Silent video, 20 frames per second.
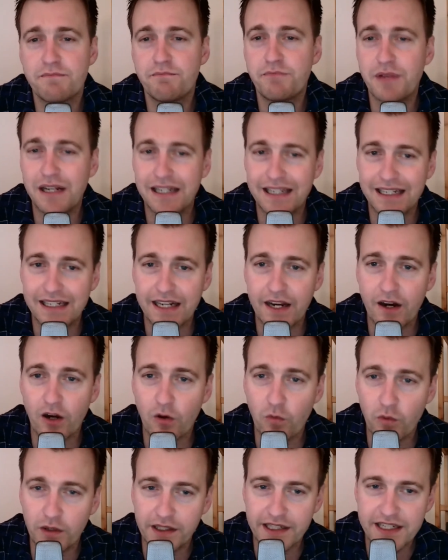billionaire
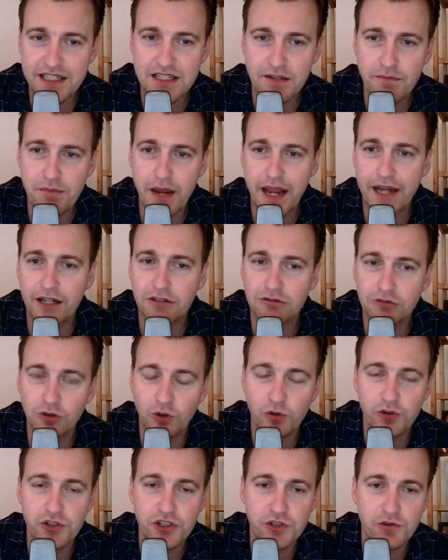willing to
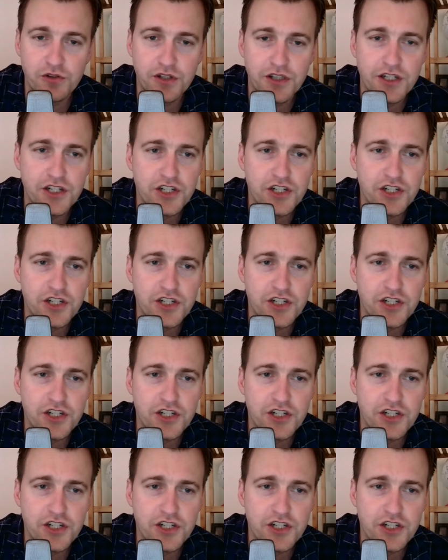bankroll you to the